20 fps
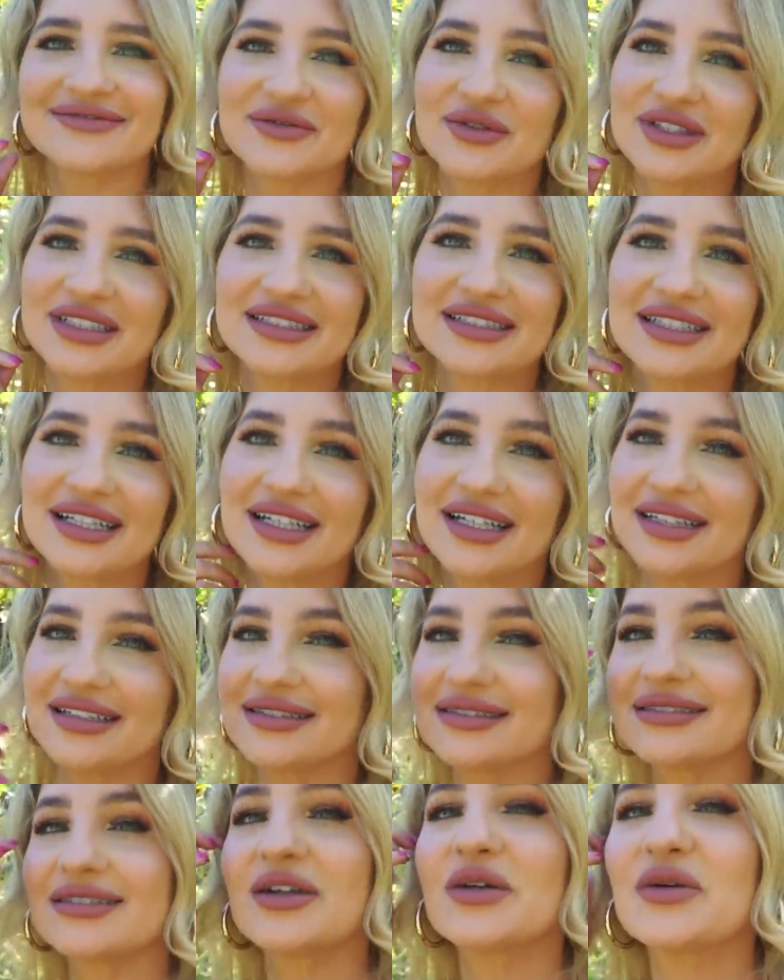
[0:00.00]
We'll see.
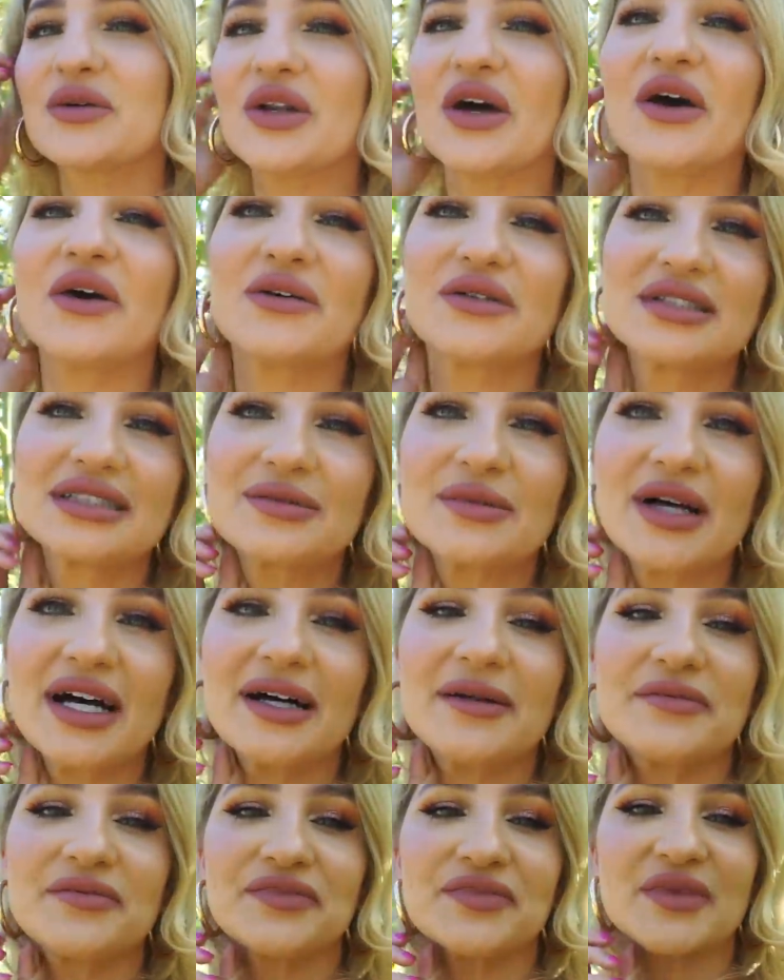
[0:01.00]
Who knows?
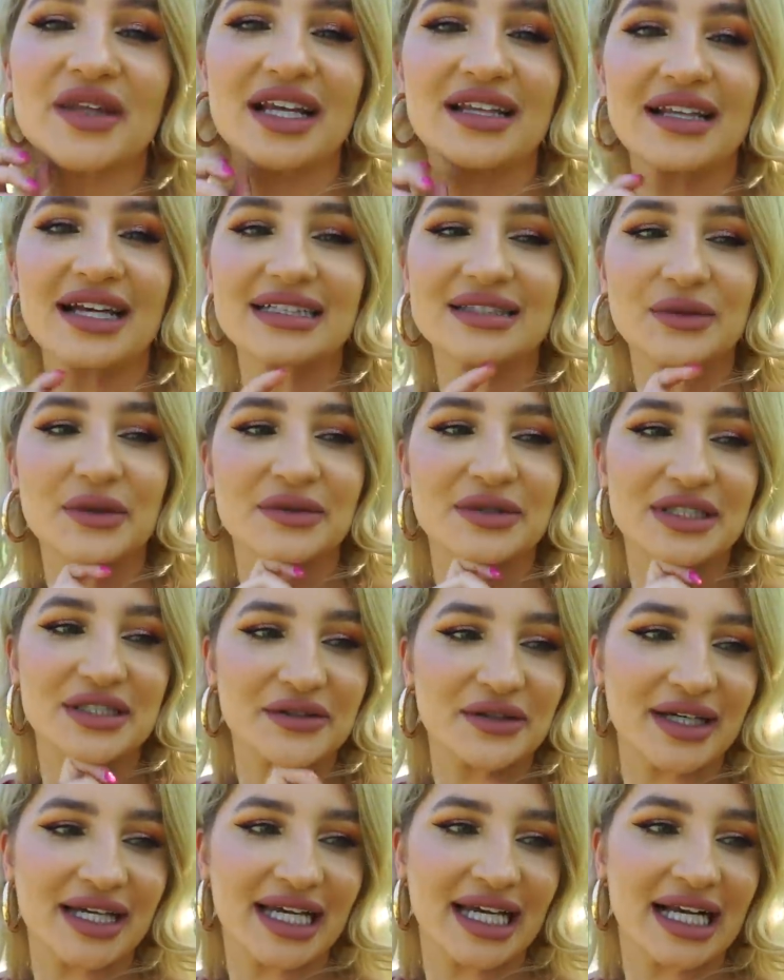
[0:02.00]
But that's what we're
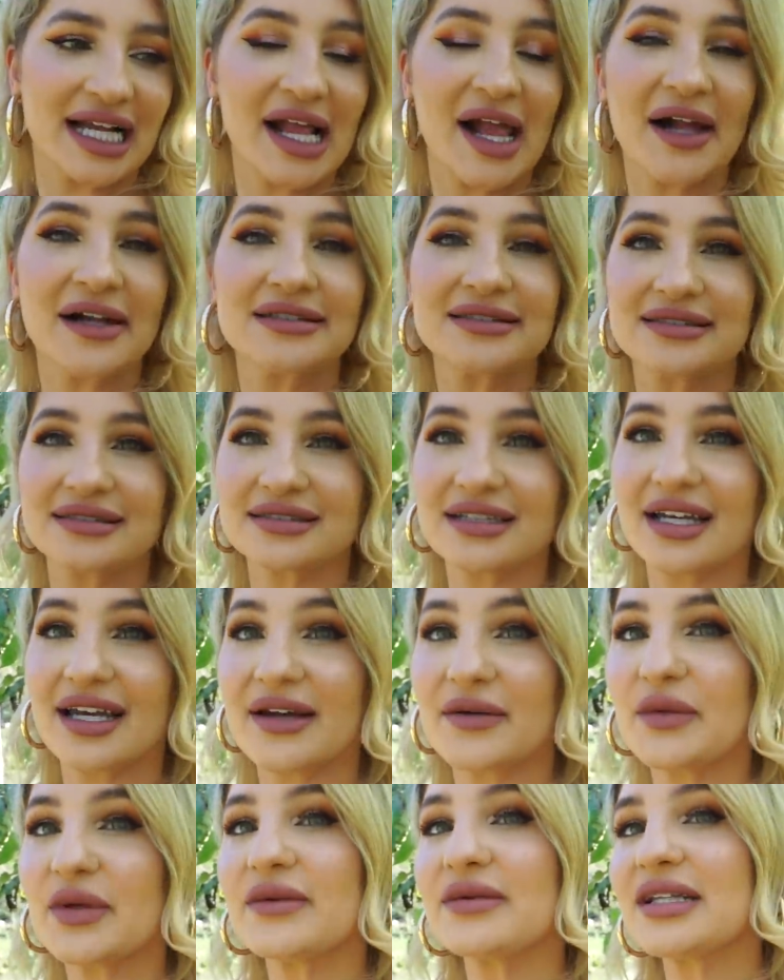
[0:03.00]
doing.
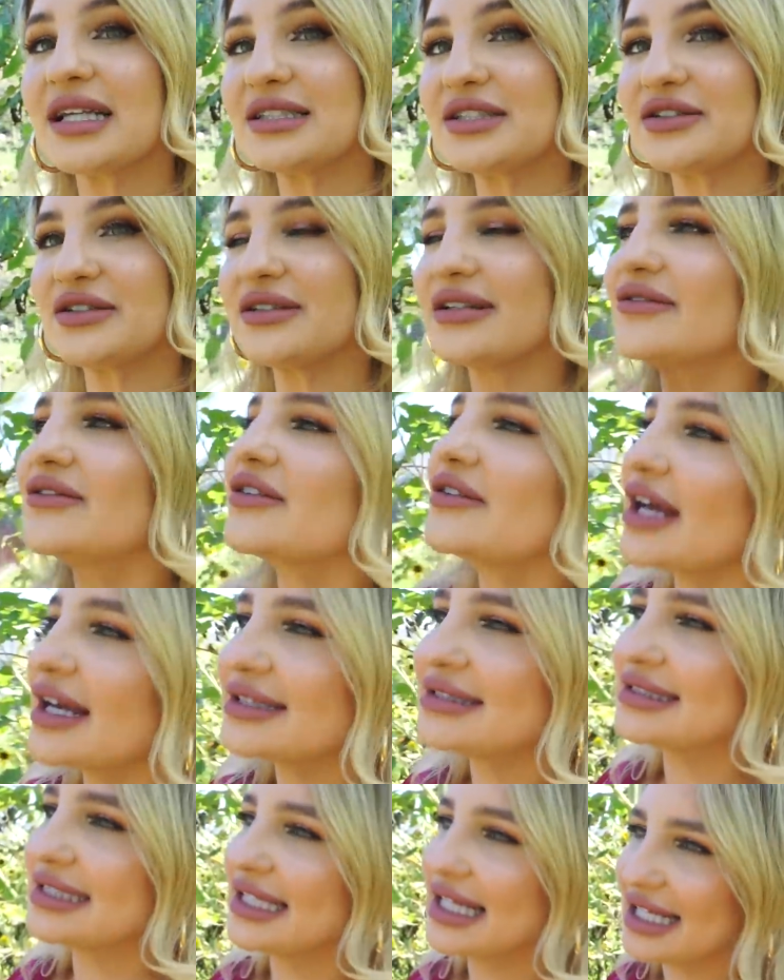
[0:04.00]
And we will let you, if you
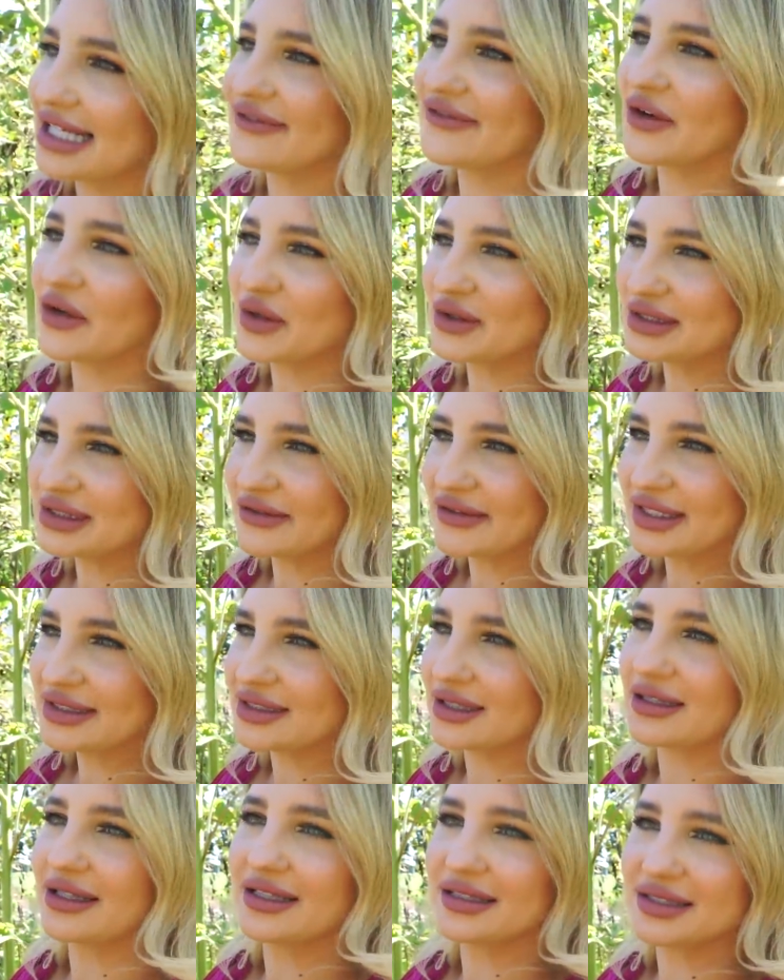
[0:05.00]
guys see any photos of
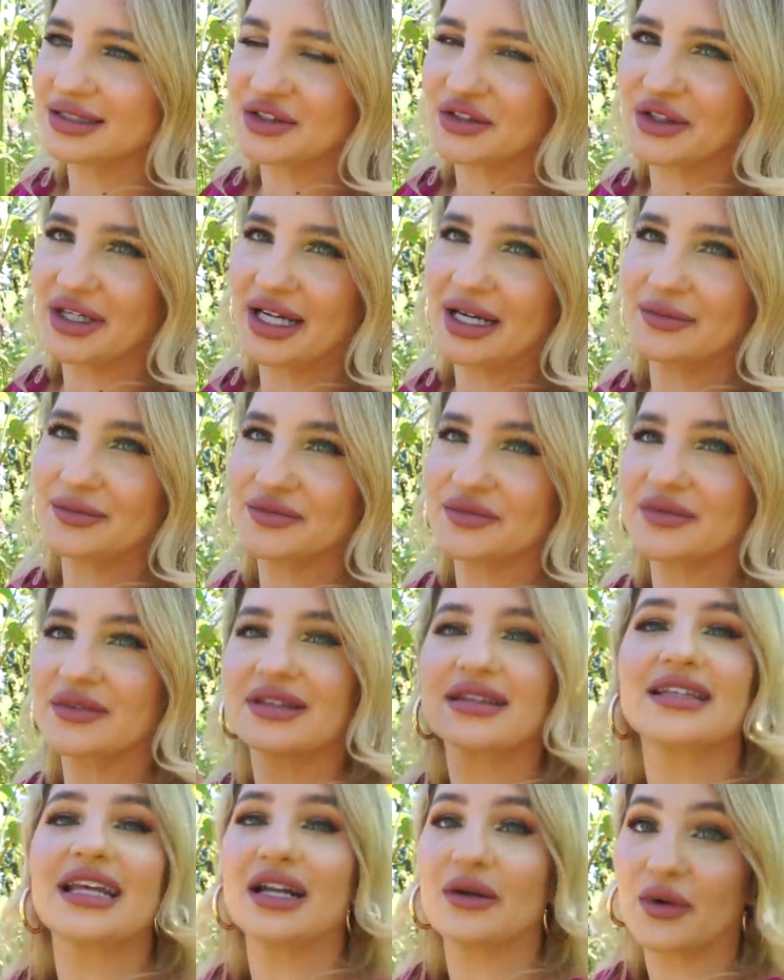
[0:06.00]
us on Instagram,
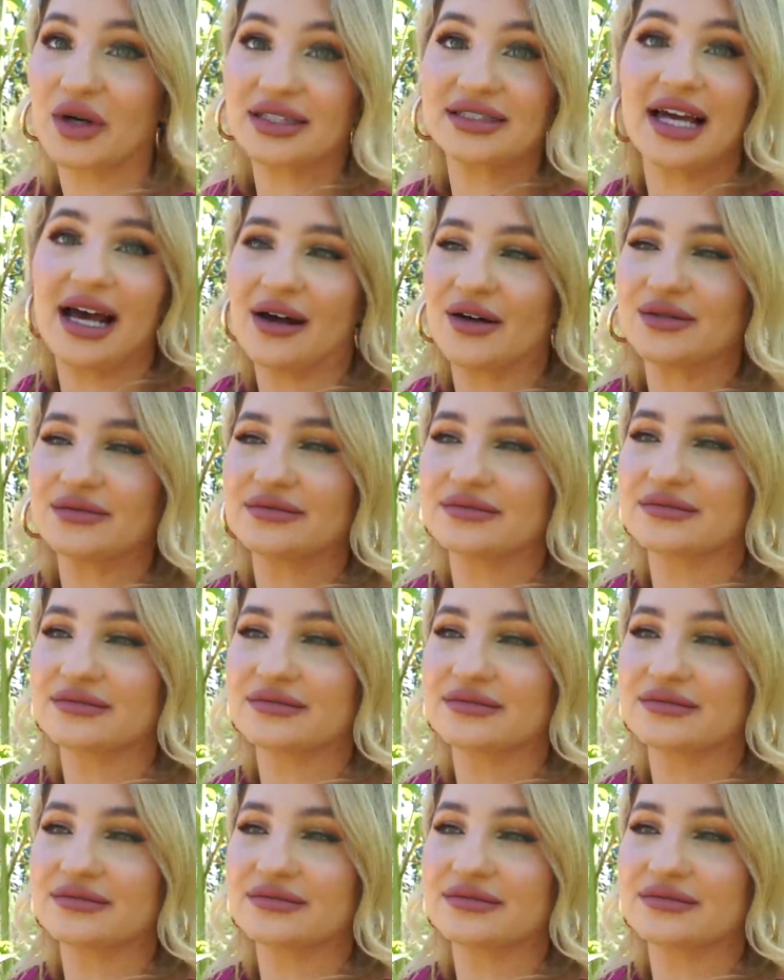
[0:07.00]
then it worked out.